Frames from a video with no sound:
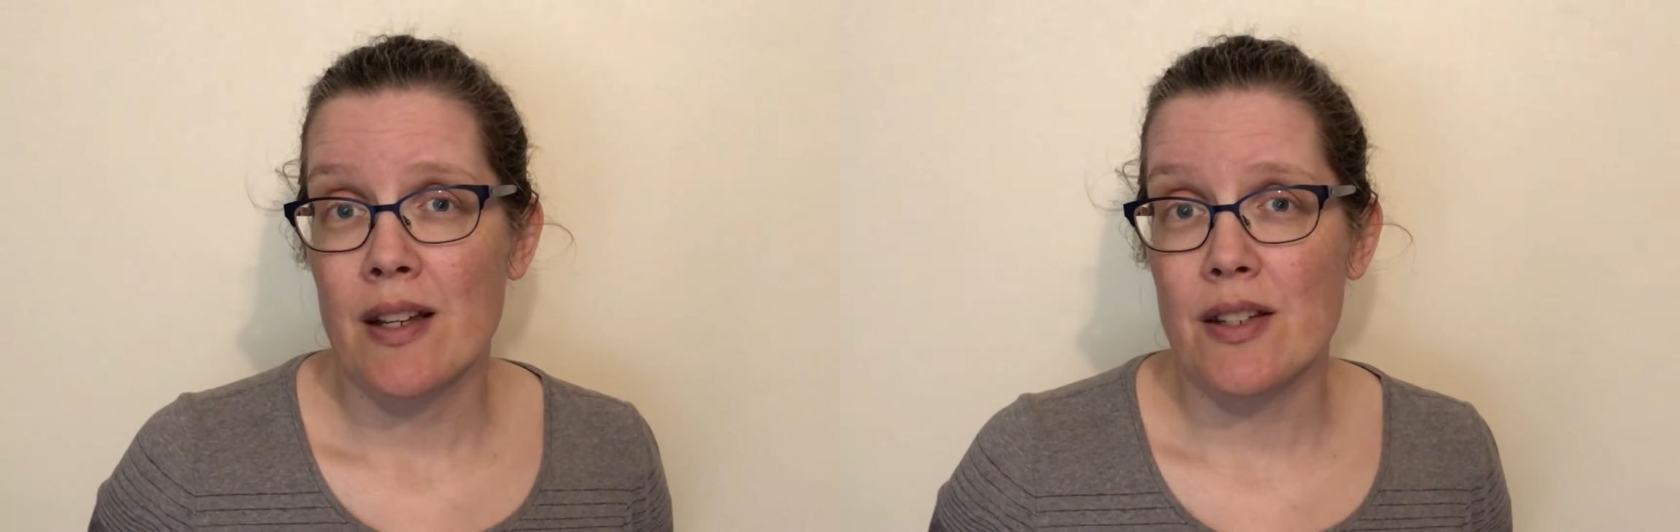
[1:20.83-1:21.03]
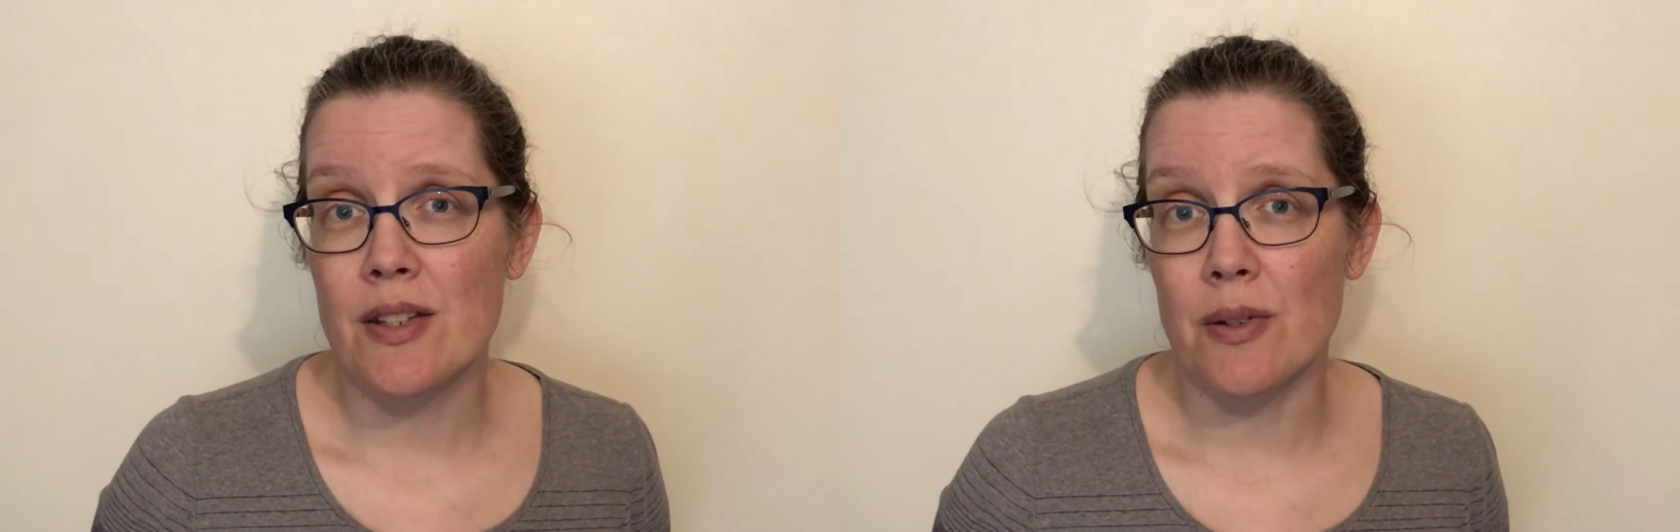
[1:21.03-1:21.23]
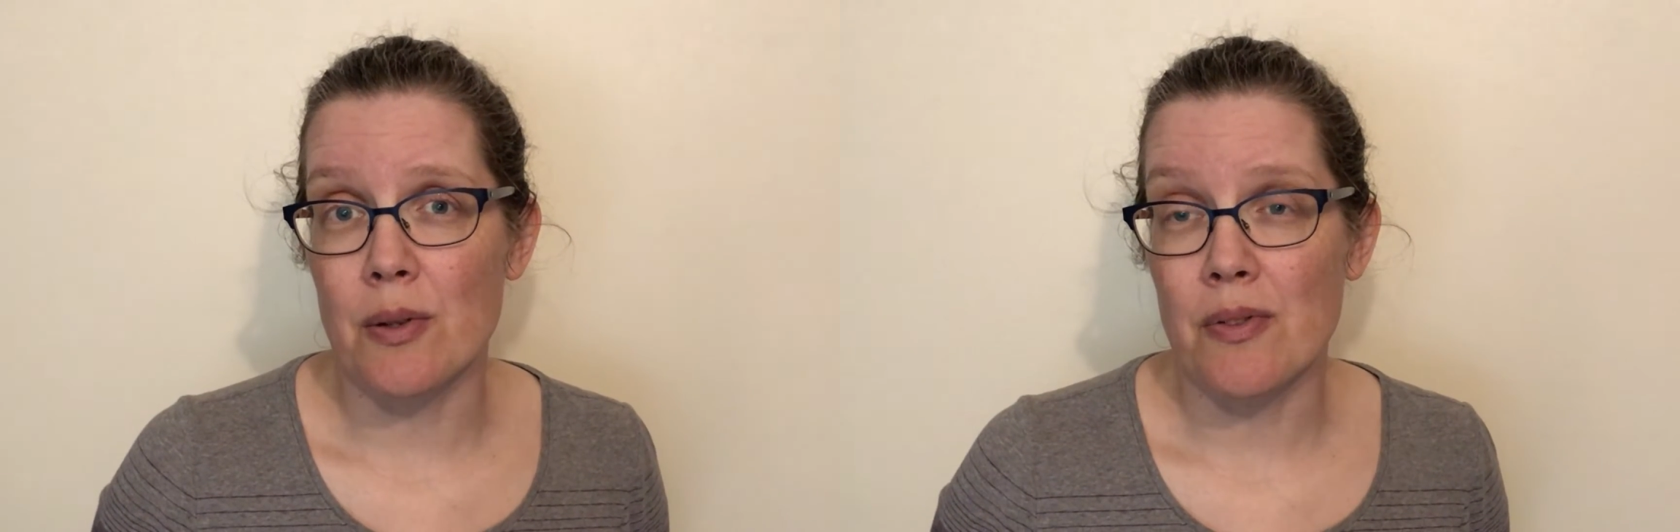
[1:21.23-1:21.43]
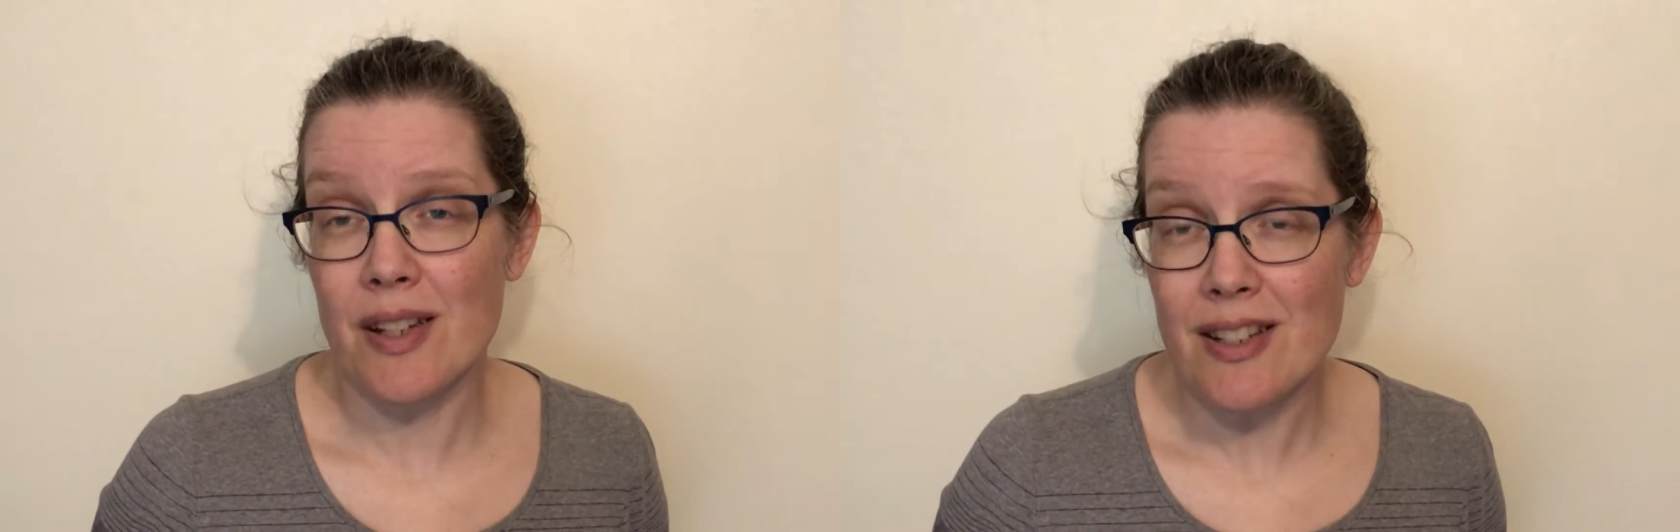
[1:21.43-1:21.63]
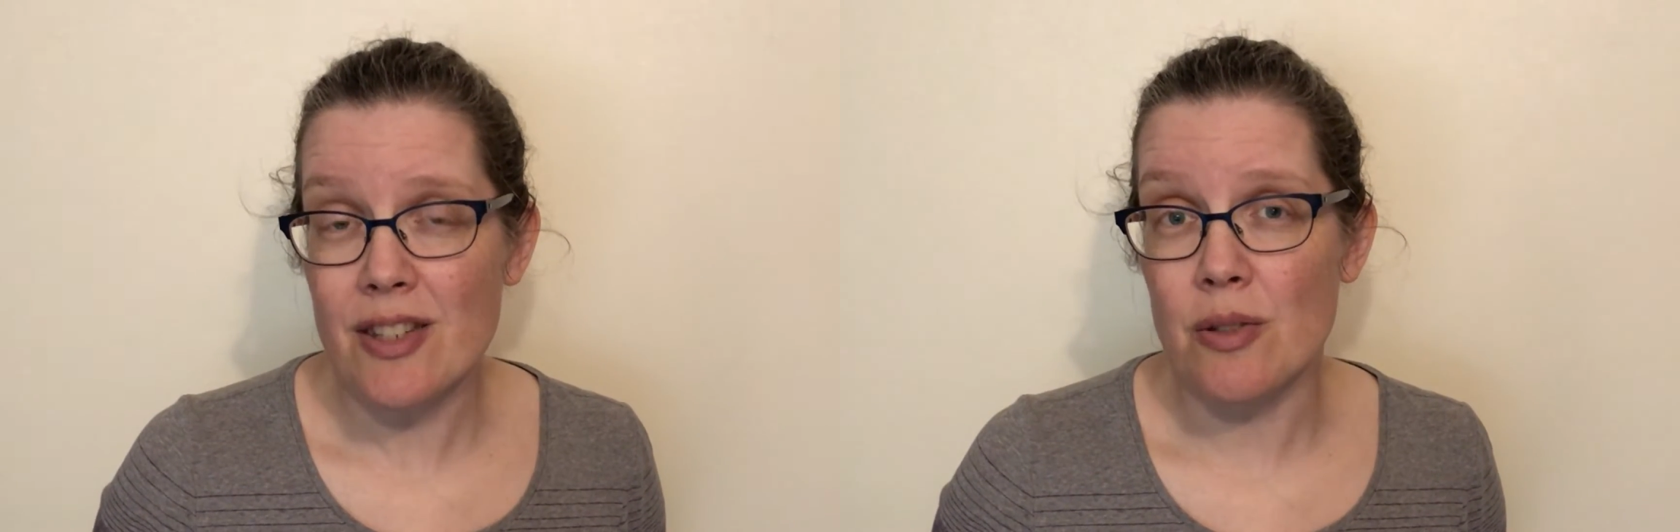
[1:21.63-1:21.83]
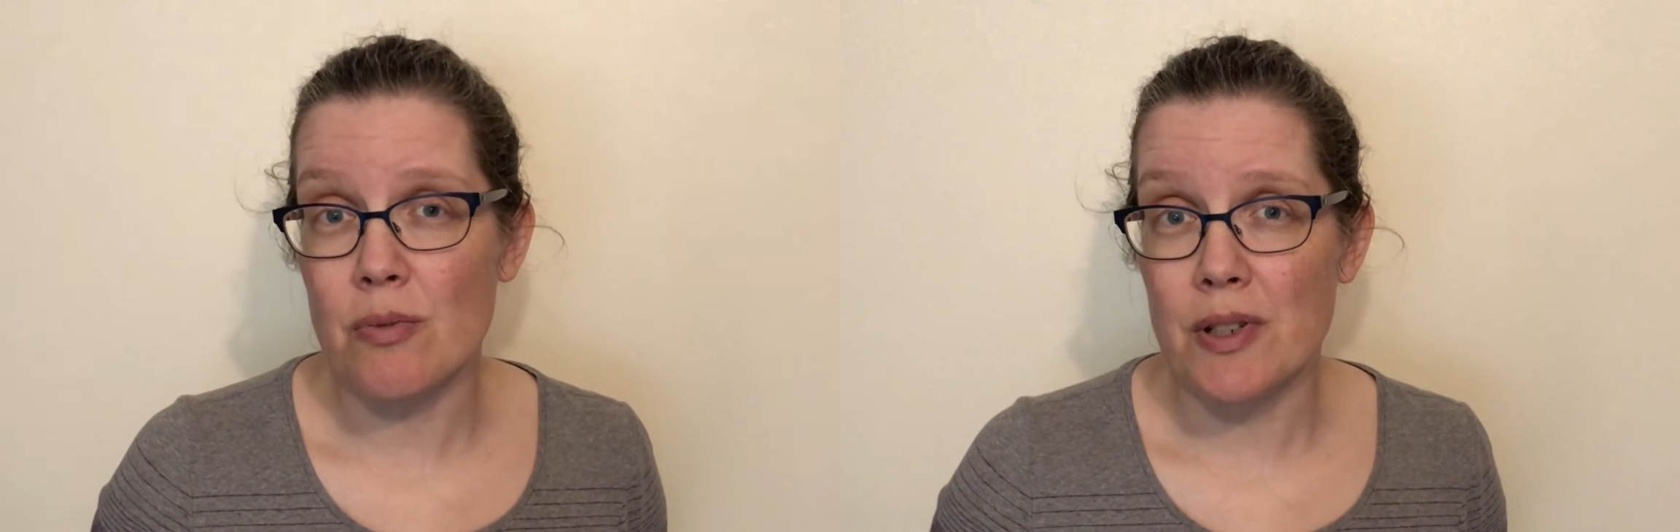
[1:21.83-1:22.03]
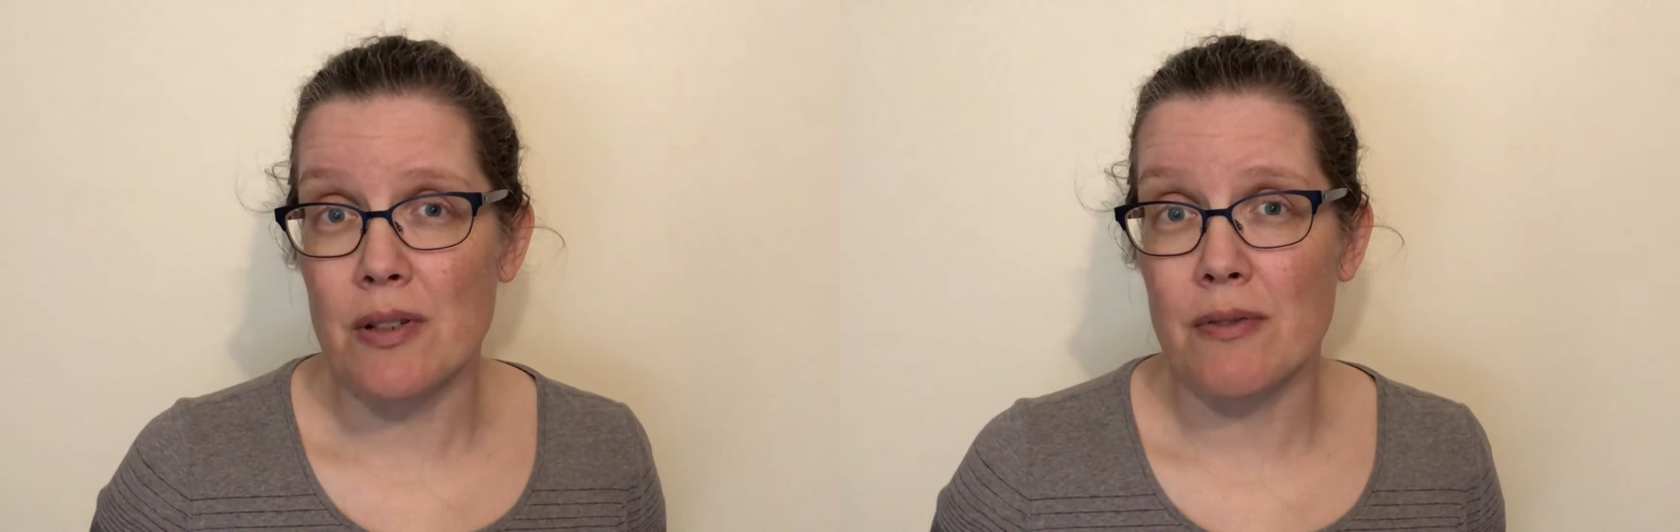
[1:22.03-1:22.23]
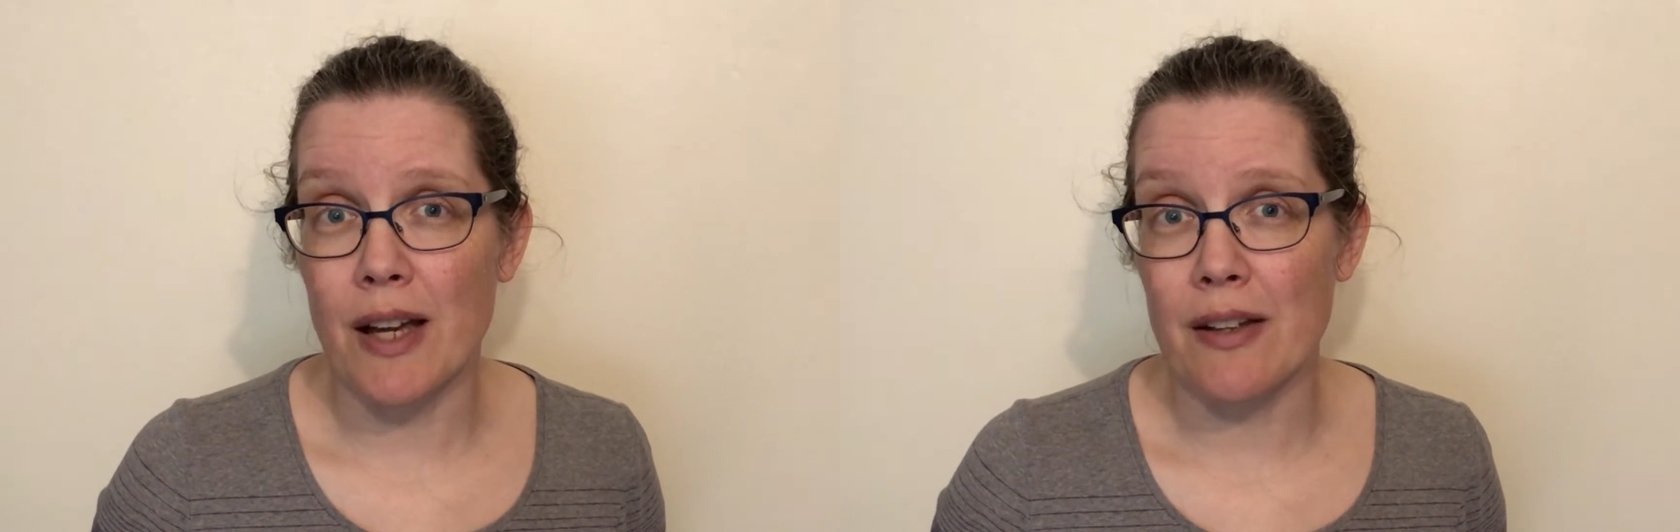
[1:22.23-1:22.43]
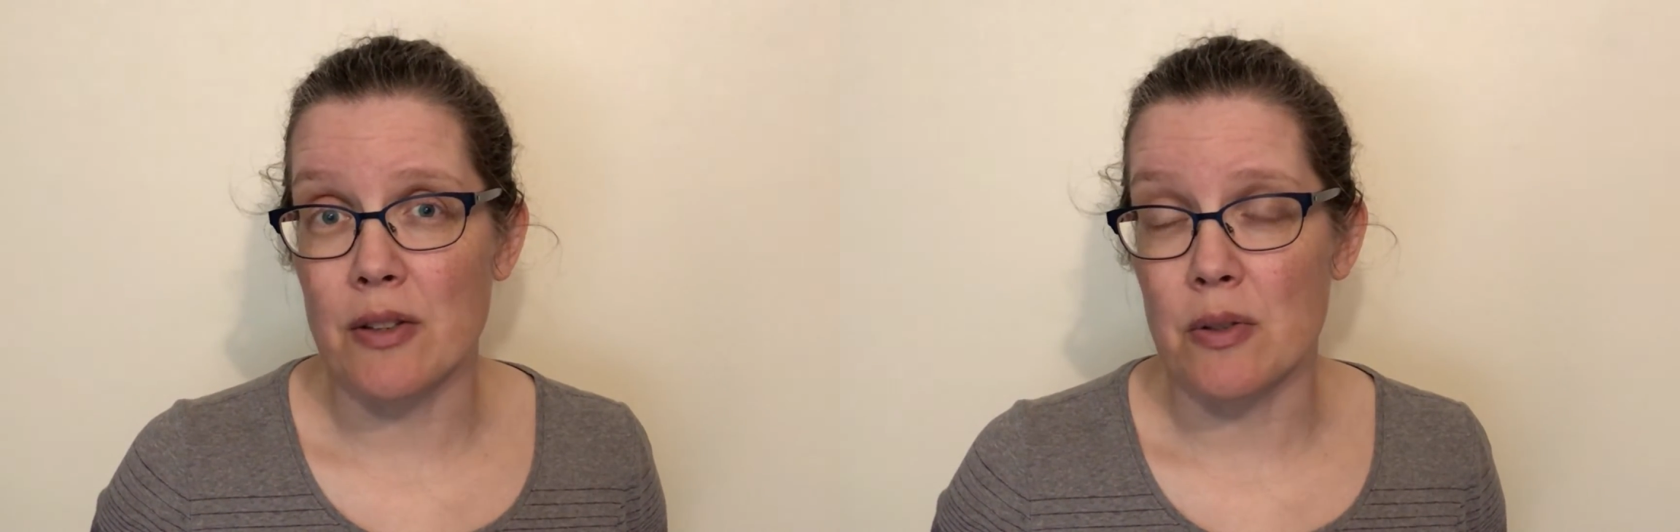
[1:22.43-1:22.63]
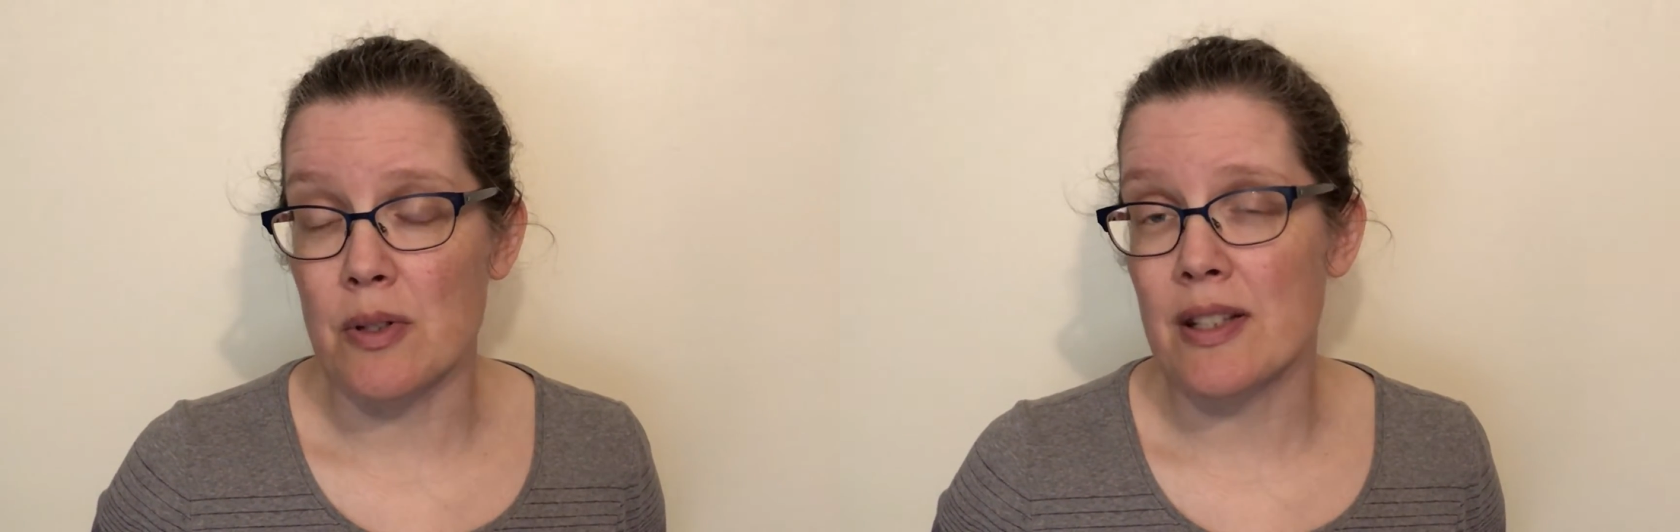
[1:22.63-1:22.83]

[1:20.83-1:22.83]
So that's the real value.